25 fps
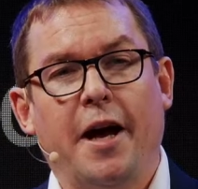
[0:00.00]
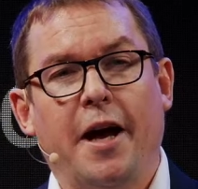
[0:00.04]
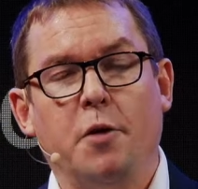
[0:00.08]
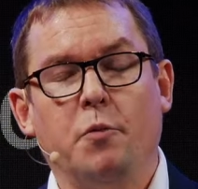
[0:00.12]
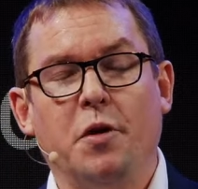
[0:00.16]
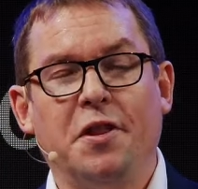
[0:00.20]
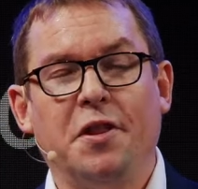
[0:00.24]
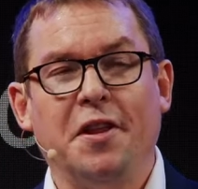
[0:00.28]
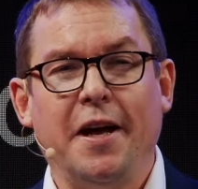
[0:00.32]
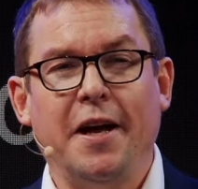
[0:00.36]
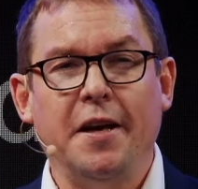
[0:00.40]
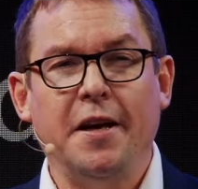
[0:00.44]
And
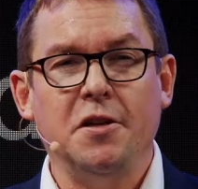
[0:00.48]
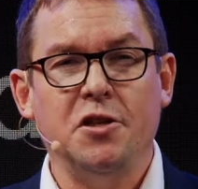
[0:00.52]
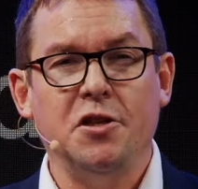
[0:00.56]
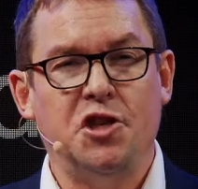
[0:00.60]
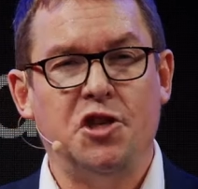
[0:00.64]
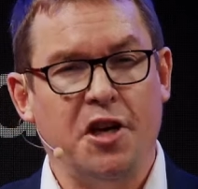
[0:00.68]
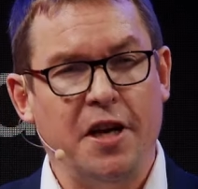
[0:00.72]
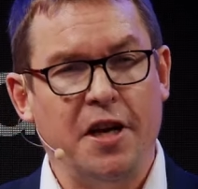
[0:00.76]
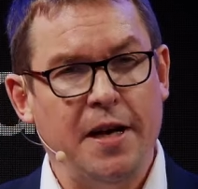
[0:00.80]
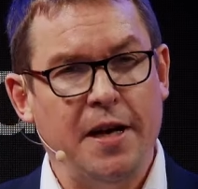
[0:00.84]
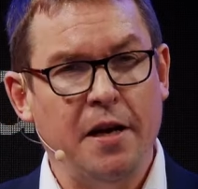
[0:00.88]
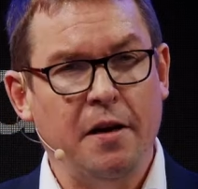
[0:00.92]
within
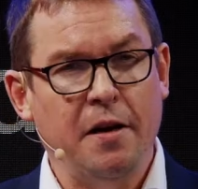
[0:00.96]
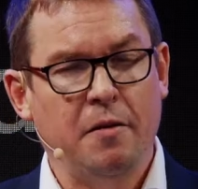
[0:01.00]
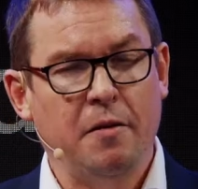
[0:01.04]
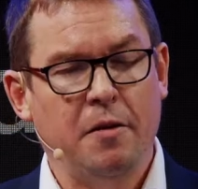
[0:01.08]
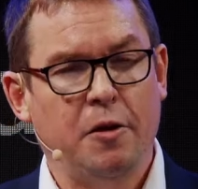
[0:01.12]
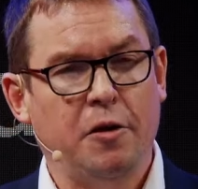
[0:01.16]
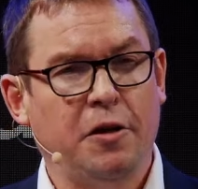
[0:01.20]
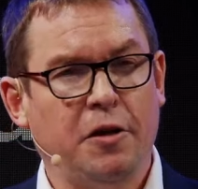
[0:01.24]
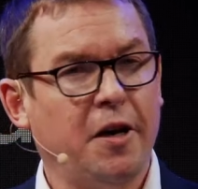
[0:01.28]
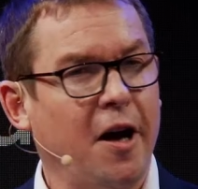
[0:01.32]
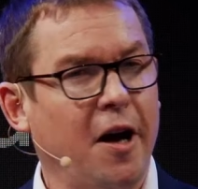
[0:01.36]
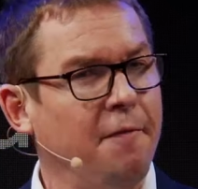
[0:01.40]
G,
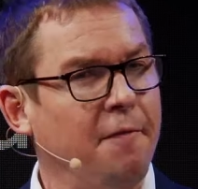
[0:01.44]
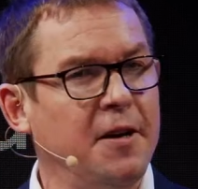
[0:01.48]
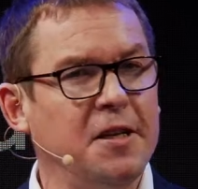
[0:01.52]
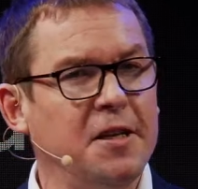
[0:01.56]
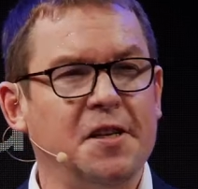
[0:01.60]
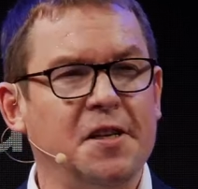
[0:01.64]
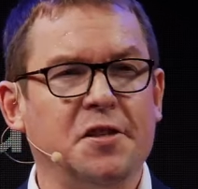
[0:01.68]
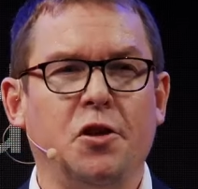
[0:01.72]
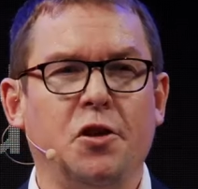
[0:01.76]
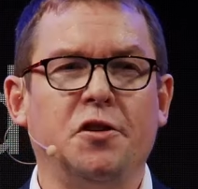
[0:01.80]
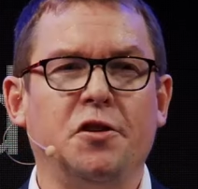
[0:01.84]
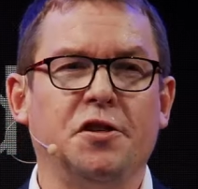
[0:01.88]
governance
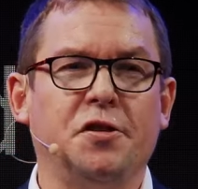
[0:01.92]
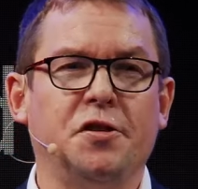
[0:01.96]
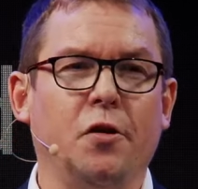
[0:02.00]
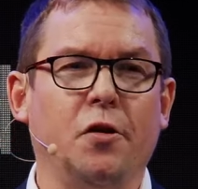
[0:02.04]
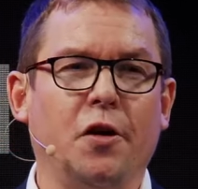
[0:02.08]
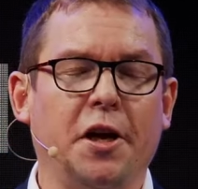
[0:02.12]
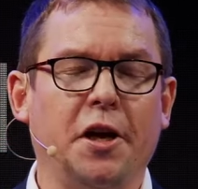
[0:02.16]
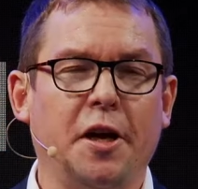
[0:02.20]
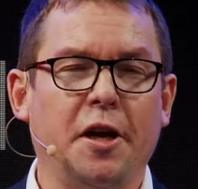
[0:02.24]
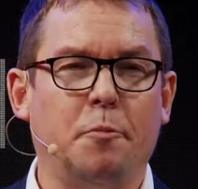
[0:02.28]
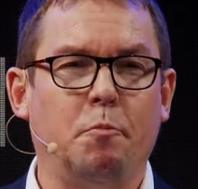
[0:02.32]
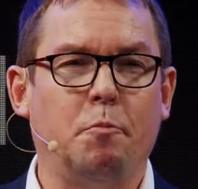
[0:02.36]
is not just
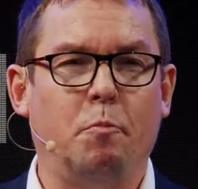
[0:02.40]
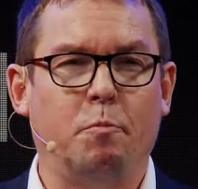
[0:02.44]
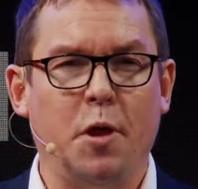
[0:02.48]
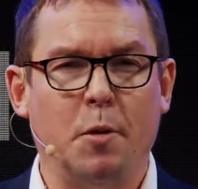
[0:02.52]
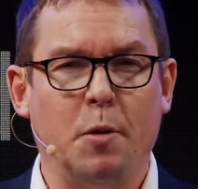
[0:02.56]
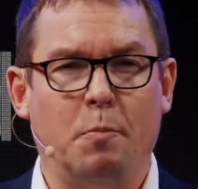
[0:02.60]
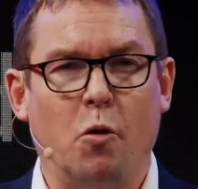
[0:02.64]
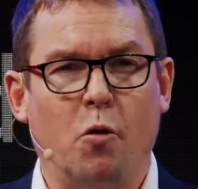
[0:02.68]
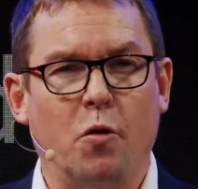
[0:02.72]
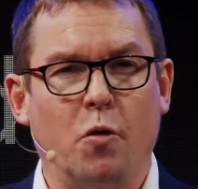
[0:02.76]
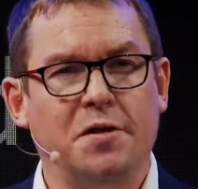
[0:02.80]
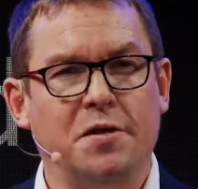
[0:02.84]
looking at the
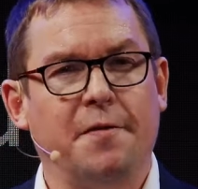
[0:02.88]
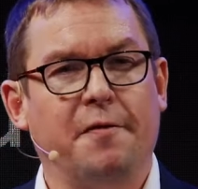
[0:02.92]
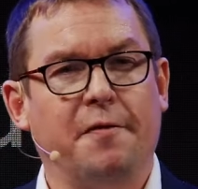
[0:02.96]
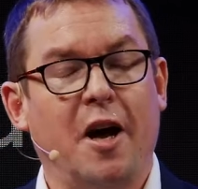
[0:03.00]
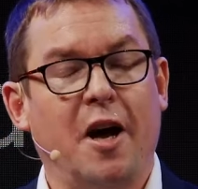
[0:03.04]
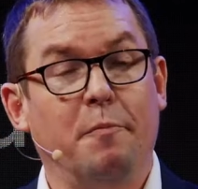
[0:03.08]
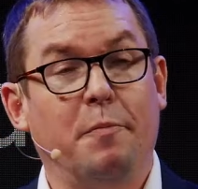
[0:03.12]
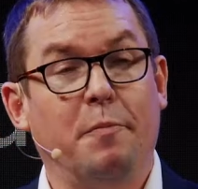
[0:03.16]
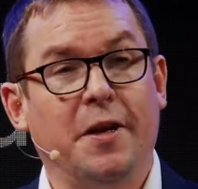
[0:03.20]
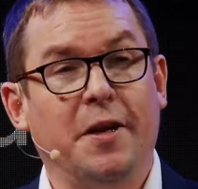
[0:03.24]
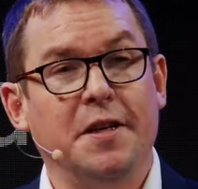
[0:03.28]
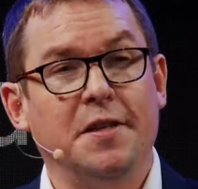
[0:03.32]
boards of
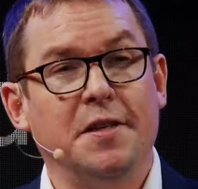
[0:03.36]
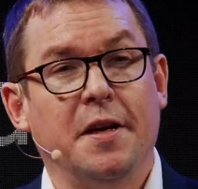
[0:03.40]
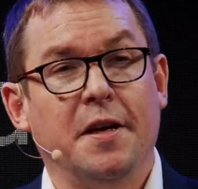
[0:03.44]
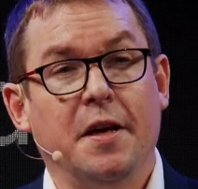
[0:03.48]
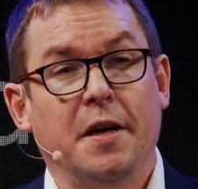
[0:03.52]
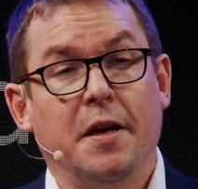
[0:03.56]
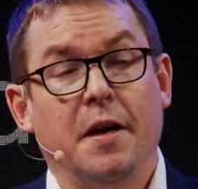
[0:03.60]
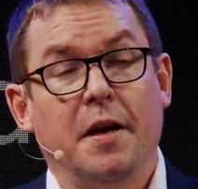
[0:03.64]
companies.